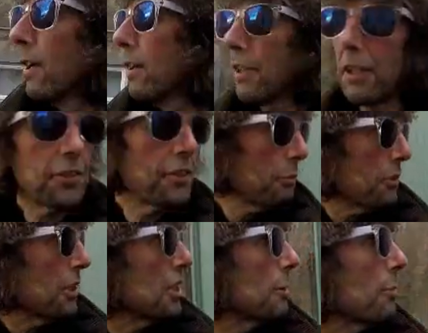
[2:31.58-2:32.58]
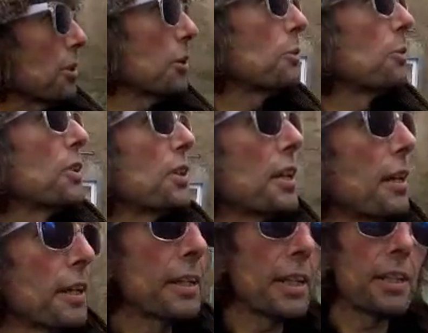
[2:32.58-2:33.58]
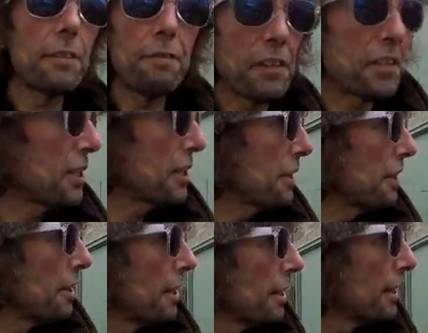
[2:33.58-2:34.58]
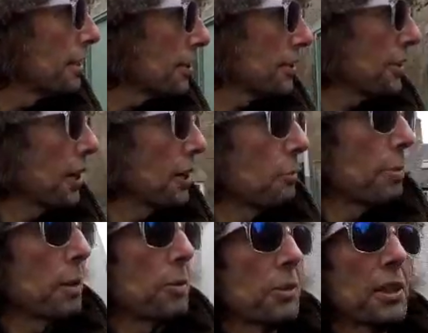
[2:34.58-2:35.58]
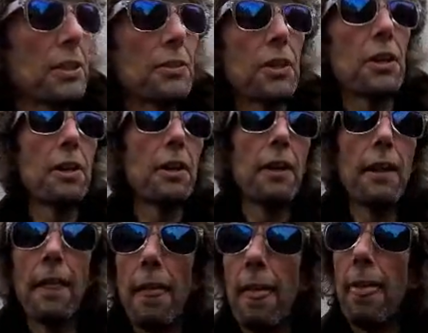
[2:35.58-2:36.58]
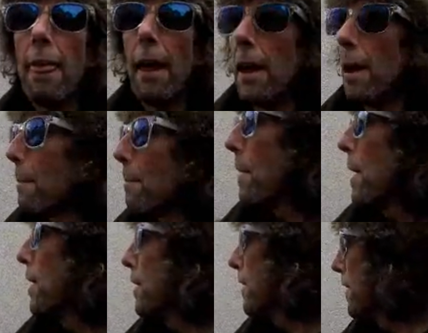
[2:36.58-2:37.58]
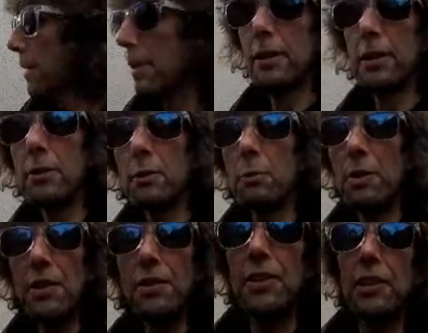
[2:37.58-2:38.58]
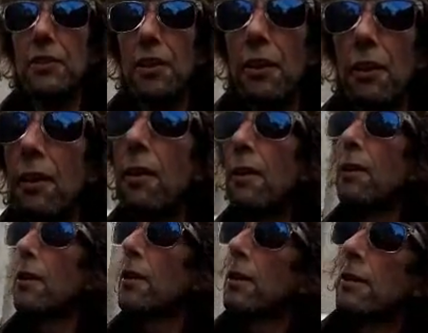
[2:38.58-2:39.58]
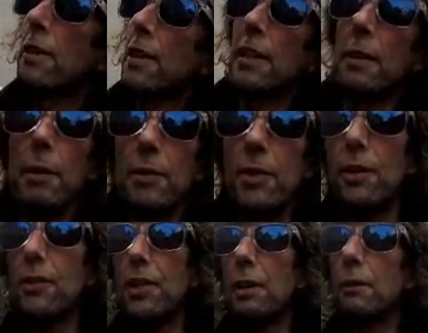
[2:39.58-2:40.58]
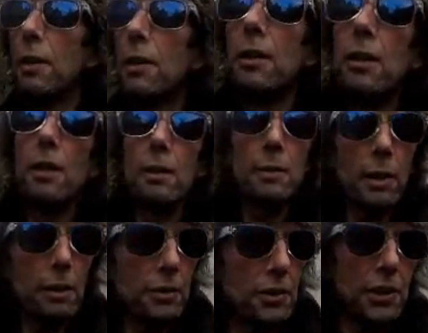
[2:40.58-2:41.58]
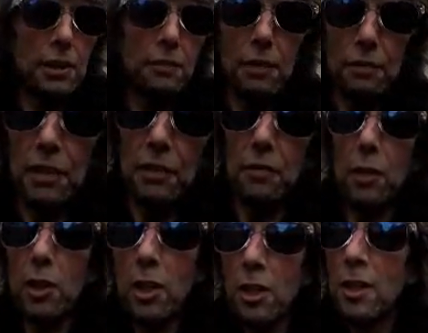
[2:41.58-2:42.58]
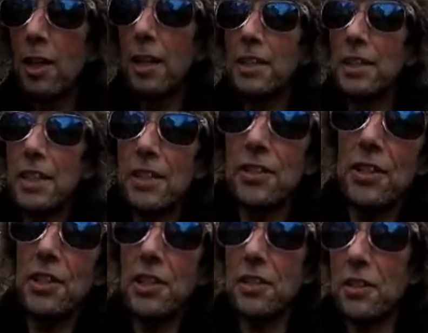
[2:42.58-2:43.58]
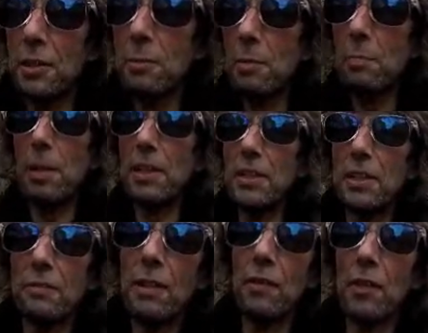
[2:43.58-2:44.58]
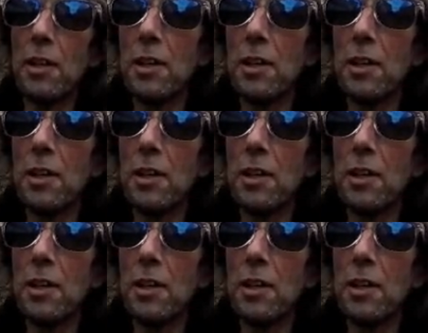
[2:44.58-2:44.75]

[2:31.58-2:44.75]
you can still see some of the old kind of fishing style buildings. And I don't know where this is. Crikey, where's this now? Now, as I said, I've lived here for years and years, and some of the places I've never